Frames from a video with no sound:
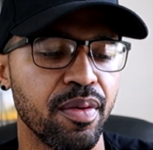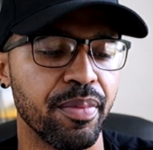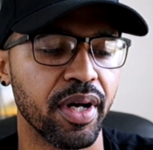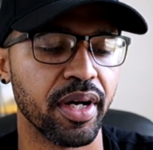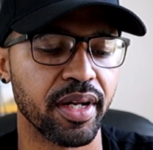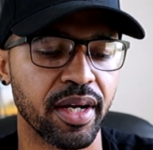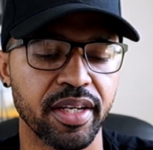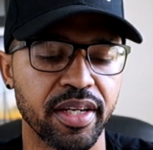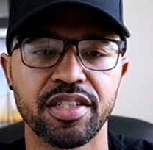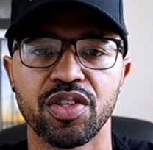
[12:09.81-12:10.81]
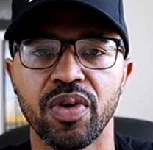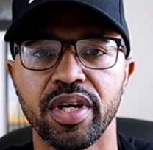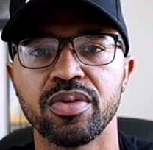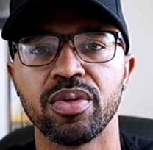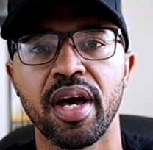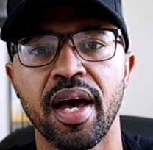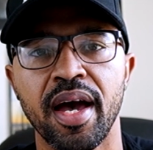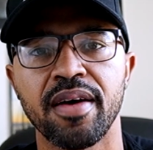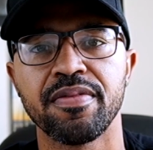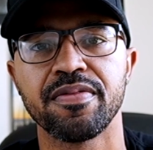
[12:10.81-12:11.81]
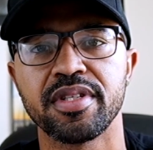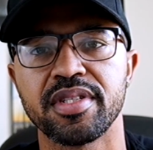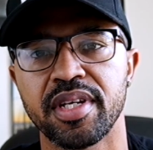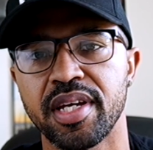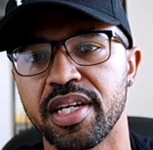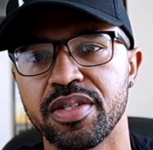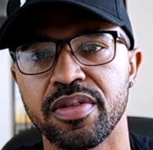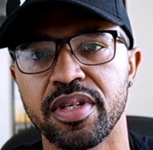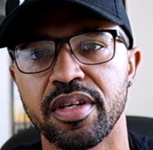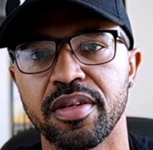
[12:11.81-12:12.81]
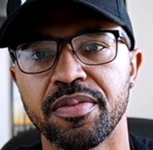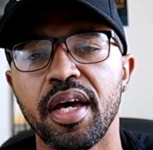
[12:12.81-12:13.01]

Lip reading: but I think it's a great tool to have just in case you need it.